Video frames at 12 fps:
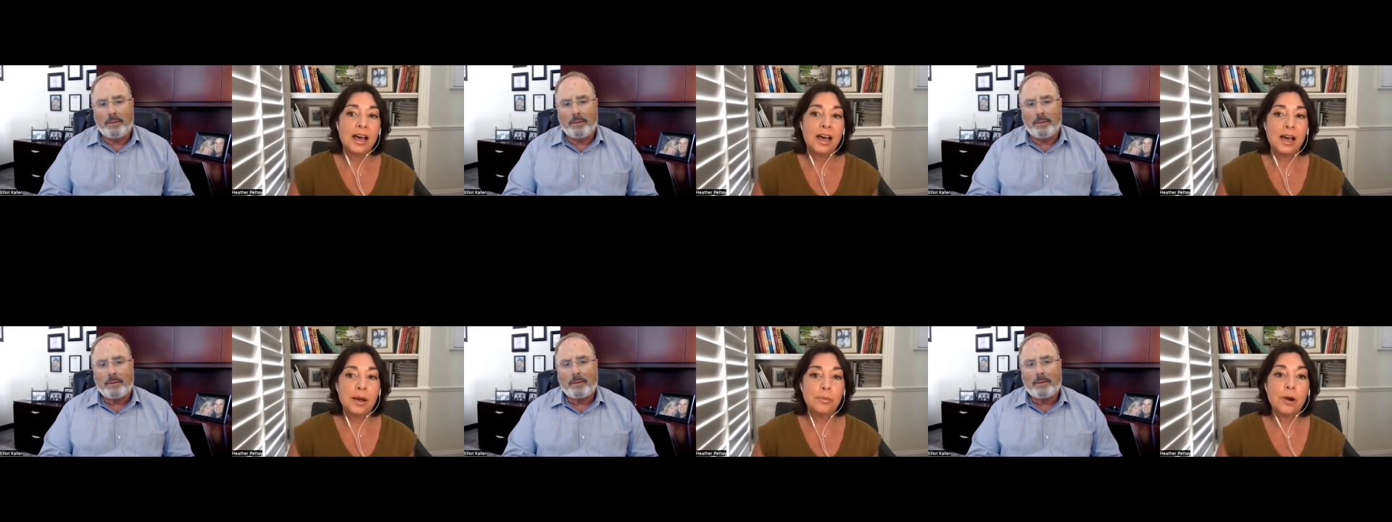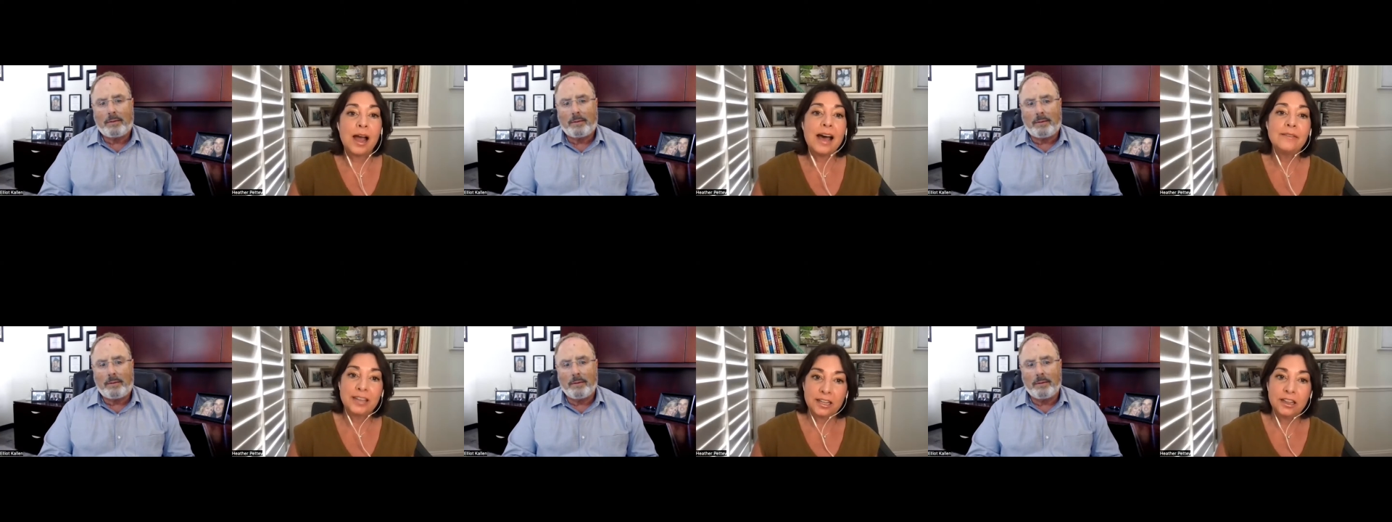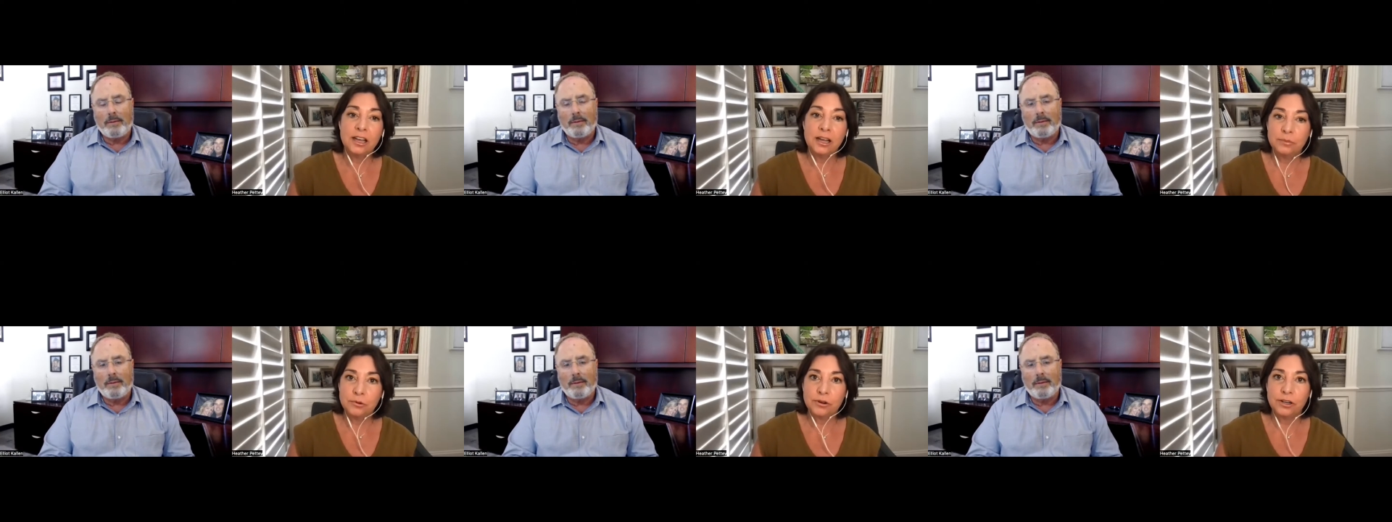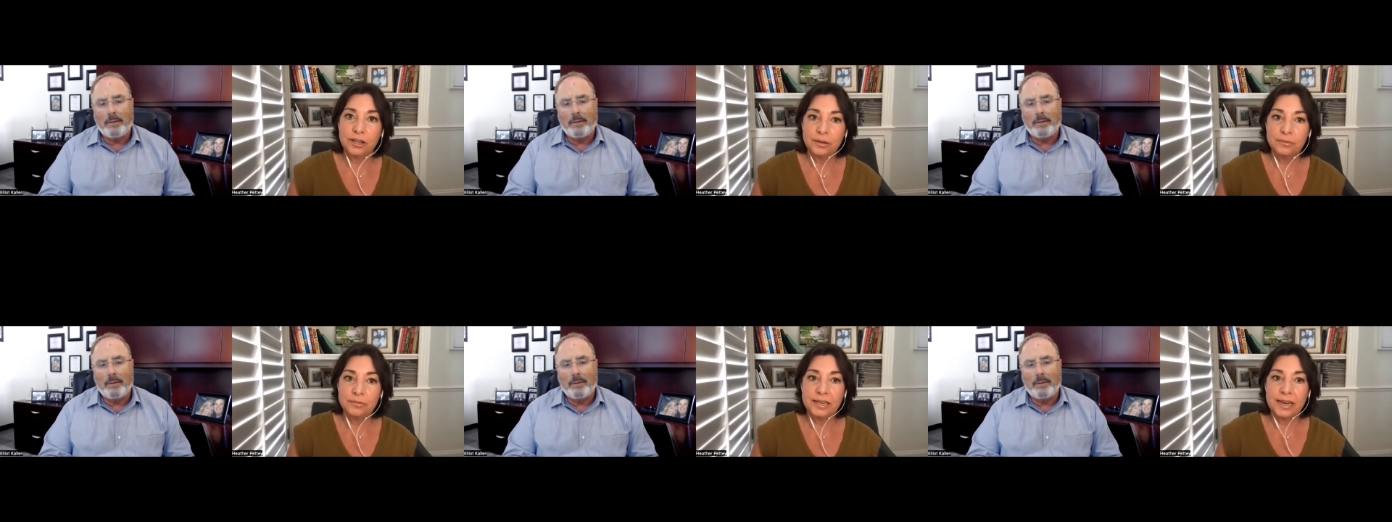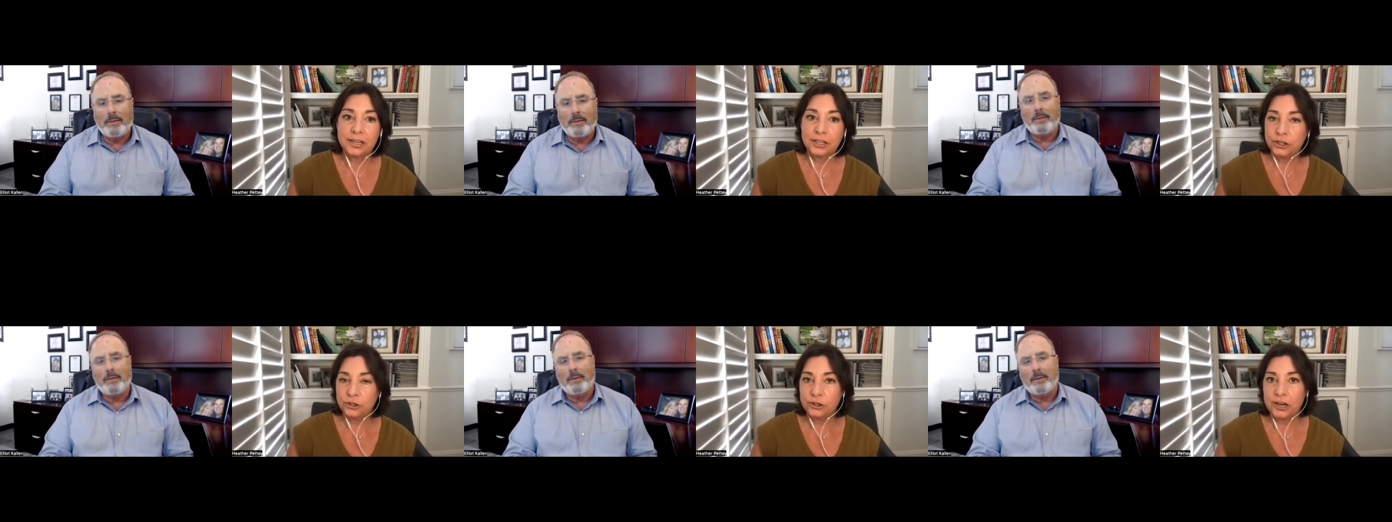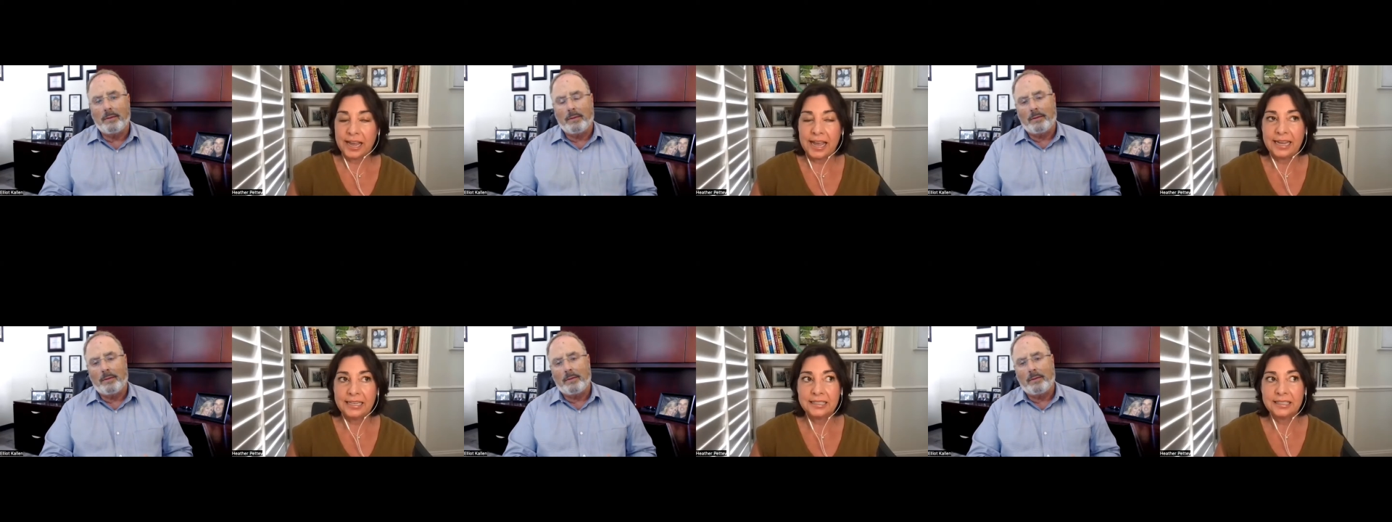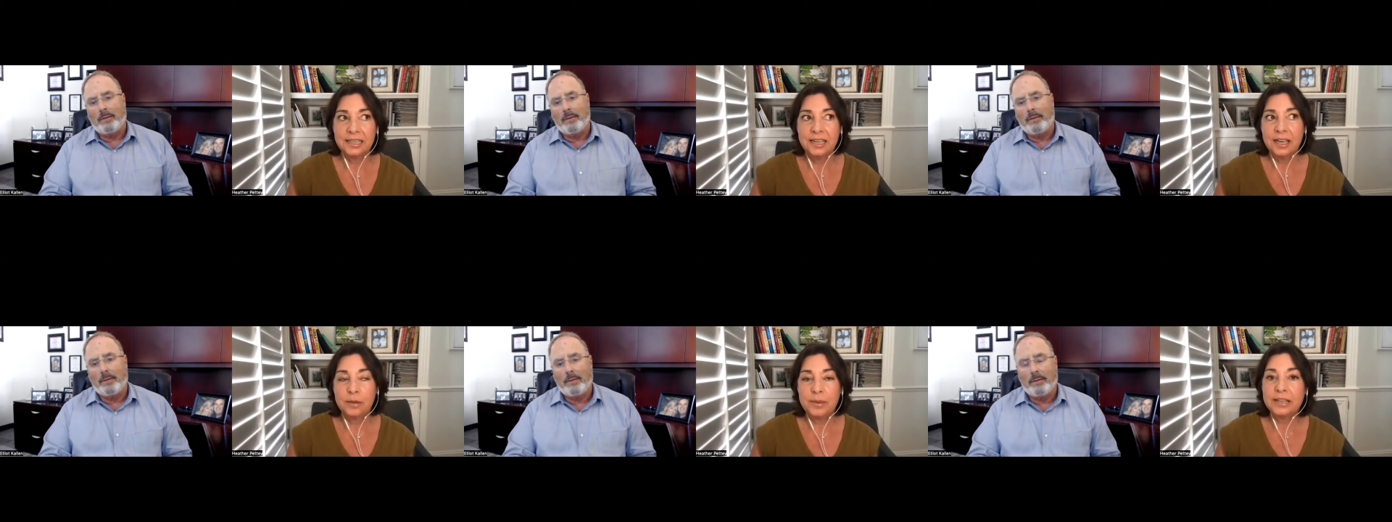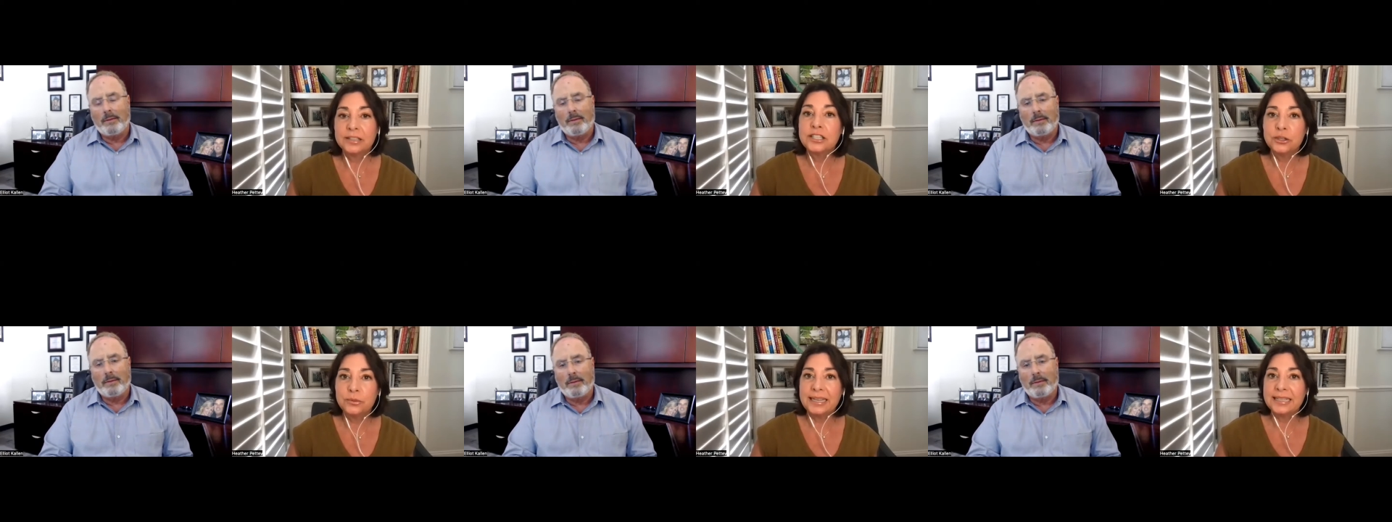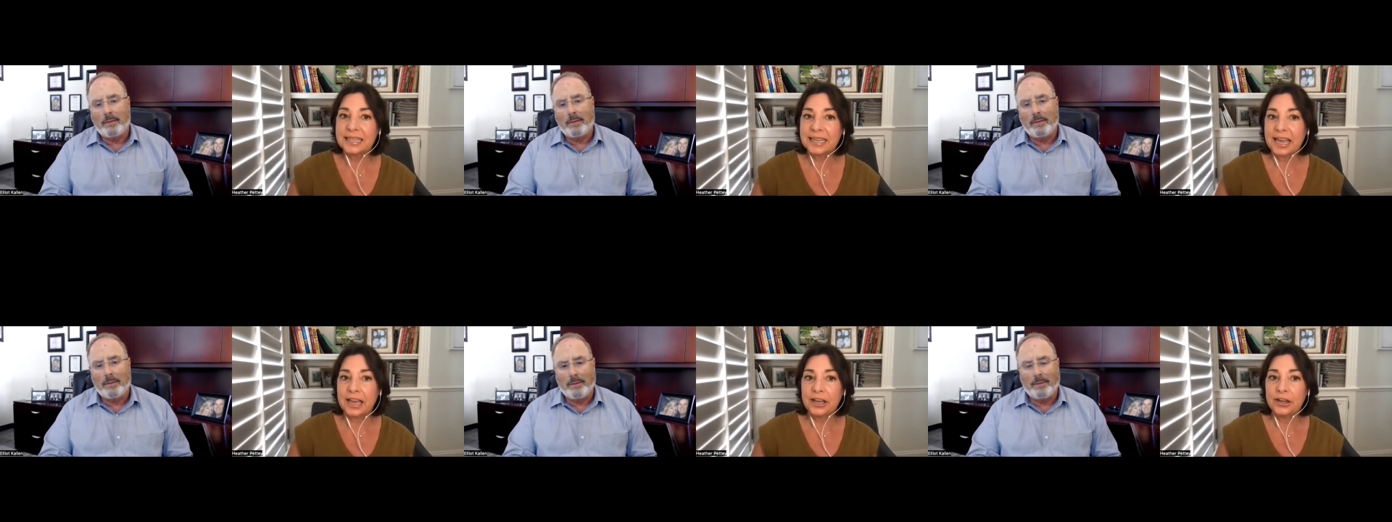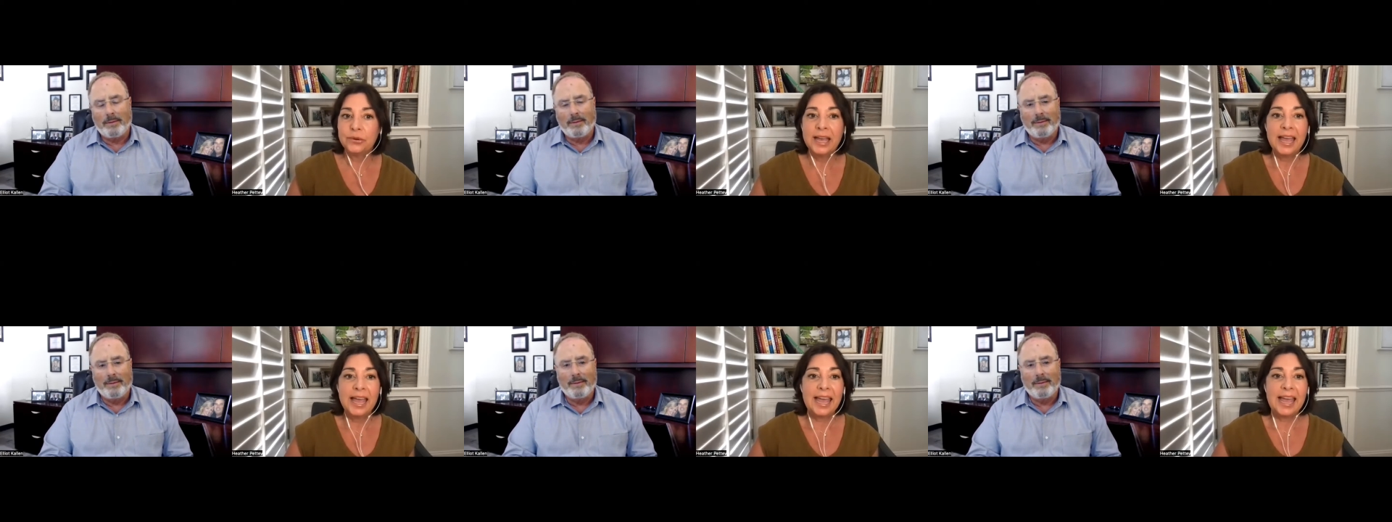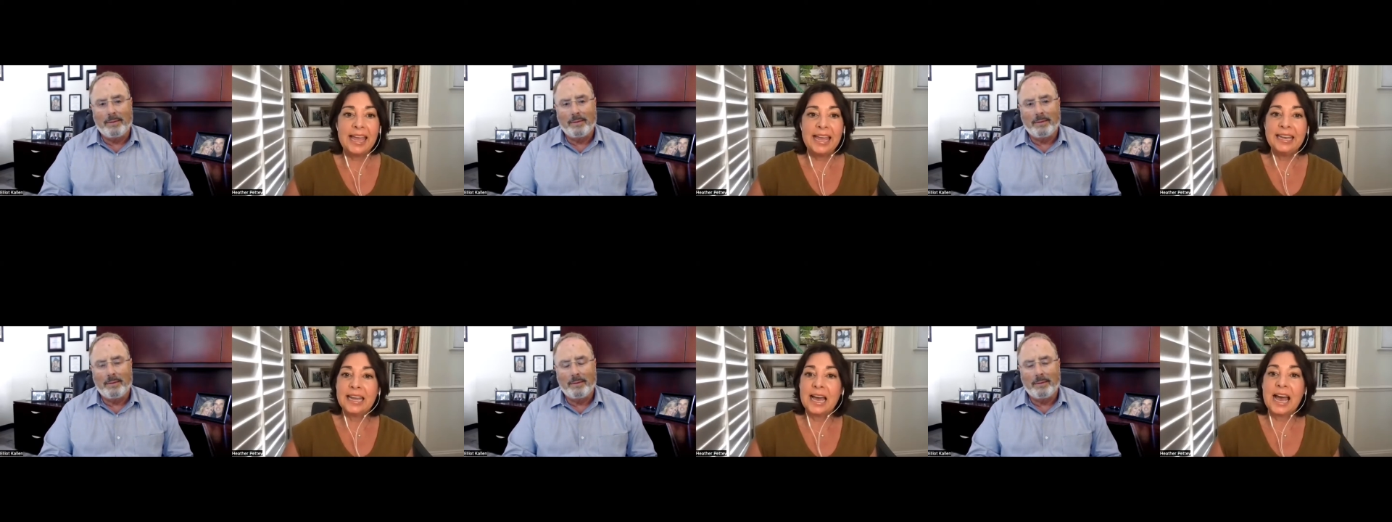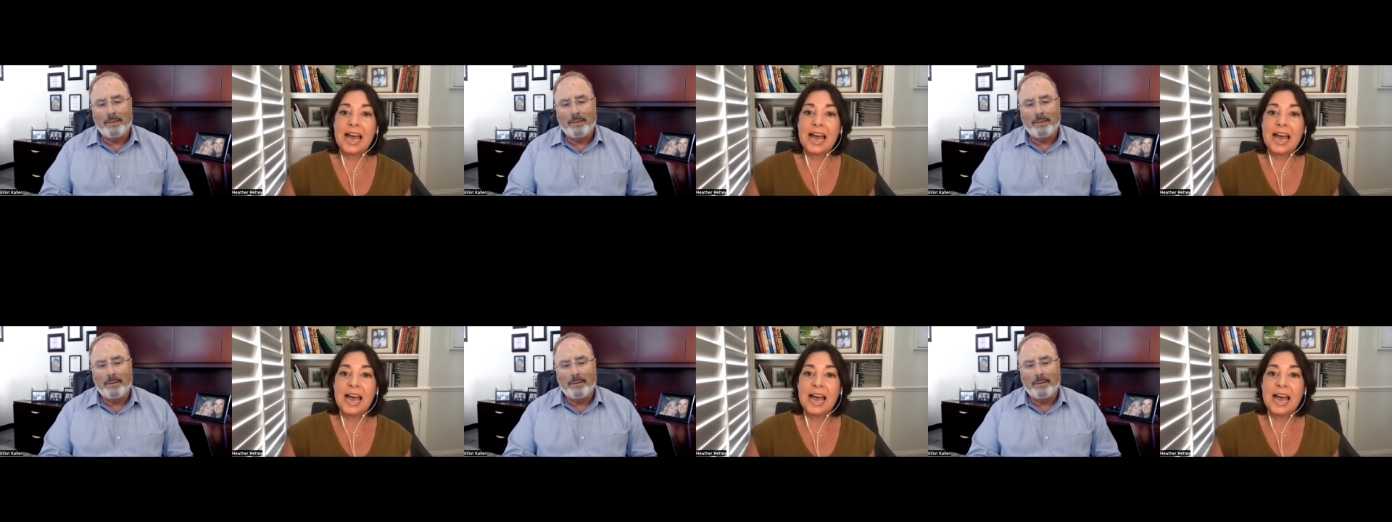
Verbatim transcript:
Speaker 1: a private club group that i curate about two weeks ago and